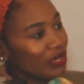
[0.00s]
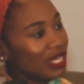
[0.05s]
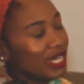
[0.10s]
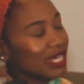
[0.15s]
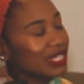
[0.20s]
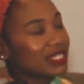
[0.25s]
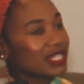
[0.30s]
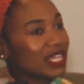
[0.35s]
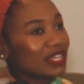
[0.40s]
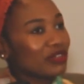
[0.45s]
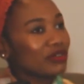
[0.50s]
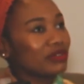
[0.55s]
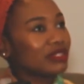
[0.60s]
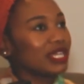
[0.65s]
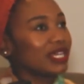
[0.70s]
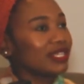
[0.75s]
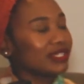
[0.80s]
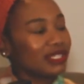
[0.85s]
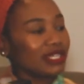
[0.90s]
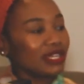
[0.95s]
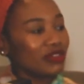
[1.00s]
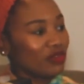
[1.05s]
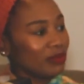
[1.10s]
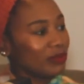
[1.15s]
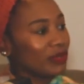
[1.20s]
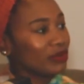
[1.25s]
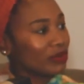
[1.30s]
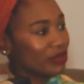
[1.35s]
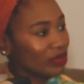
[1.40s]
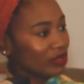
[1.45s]
It's like you dating a
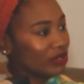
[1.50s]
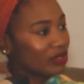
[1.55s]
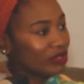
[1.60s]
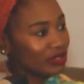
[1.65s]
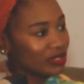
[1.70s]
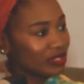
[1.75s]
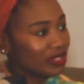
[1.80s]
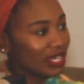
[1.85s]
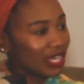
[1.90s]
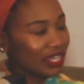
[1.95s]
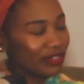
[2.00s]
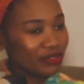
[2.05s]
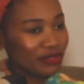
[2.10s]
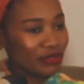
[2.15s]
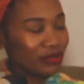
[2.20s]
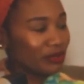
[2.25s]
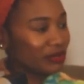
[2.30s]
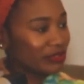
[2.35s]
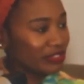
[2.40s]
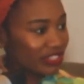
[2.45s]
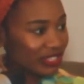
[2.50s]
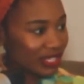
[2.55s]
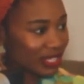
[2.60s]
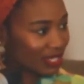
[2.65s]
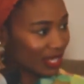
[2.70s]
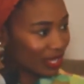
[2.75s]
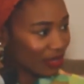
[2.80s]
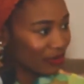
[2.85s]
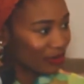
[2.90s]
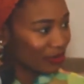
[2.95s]
normal girl and you don't know she's a
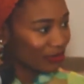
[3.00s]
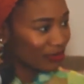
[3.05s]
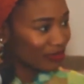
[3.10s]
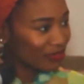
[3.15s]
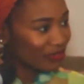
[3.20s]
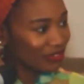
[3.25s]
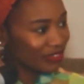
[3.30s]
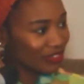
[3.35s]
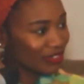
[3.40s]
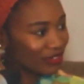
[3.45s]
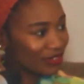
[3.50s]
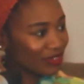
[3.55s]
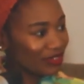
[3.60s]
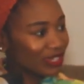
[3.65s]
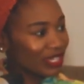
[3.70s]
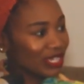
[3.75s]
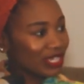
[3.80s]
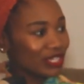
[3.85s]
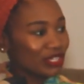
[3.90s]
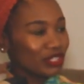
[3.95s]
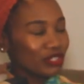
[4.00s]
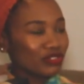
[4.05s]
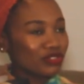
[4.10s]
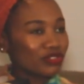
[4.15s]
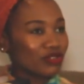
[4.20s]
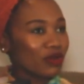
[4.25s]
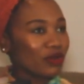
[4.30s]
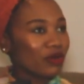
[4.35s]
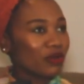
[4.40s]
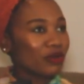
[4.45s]
psycho,
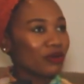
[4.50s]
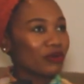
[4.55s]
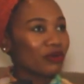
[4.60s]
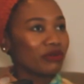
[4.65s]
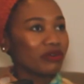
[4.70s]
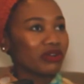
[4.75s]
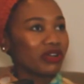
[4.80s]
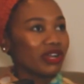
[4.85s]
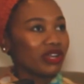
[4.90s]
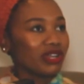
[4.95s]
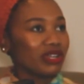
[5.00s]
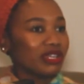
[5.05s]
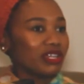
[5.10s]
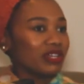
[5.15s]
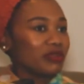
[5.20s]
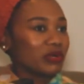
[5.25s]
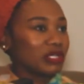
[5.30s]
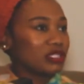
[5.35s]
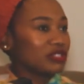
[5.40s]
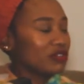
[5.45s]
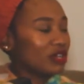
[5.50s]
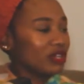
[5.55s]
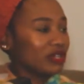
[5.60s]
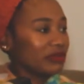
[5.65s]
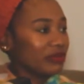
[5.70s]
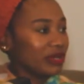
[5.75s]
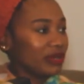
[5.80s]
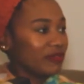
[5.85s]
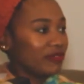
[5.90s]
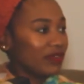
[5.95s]
So it was not
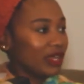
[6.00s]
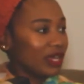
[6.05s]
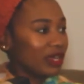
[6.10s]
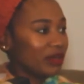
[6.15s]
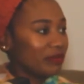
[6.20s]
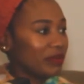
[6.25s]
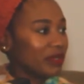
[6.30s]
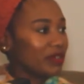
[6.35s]
a red flag